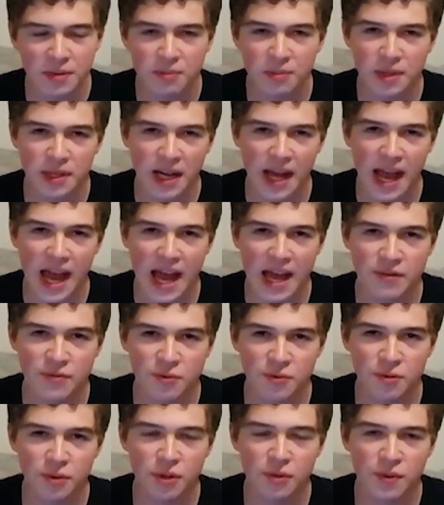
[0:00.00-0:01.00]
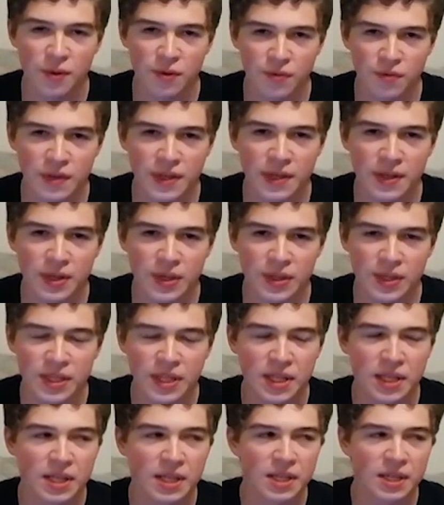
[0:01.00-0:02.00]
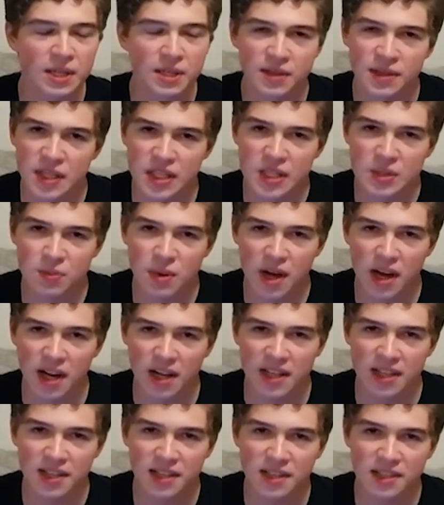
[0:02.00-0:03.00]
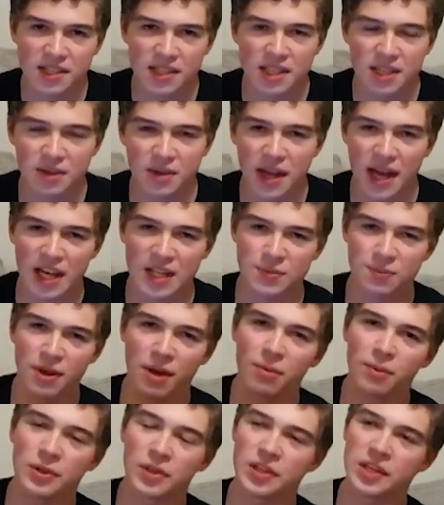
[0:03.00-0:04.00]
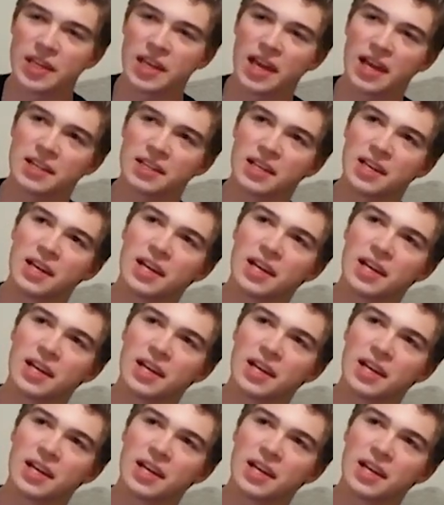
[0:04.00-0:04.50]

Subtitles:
but I haven't really revealed this mock to you guys publicly yet.